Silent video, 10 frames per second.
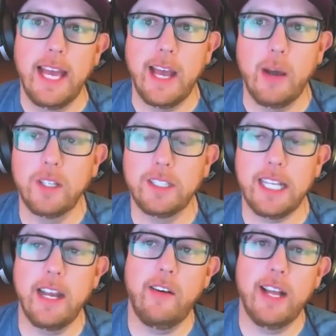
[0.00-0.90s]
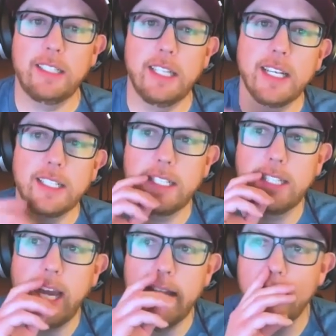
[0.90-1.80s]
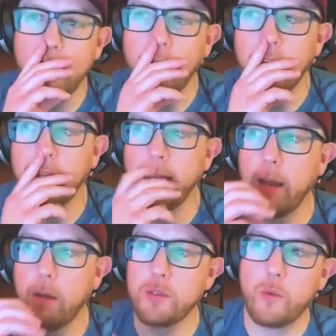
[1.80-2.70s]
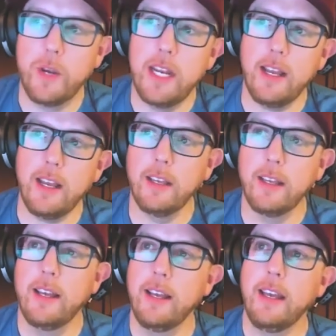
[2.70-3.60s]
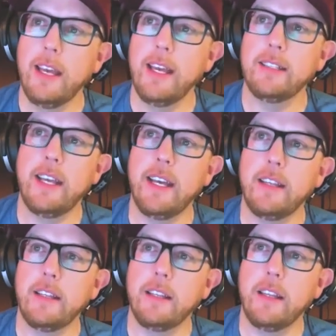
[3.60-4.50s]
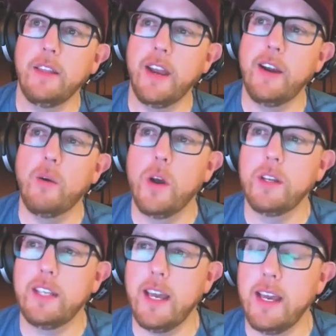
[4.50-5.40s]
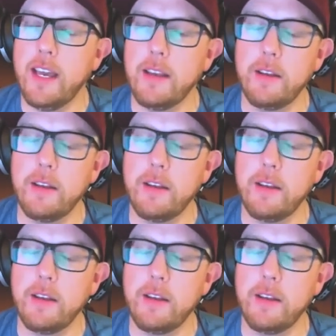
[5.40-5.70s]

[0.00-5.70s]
And what's interesting is a side note that I was reading is that there was a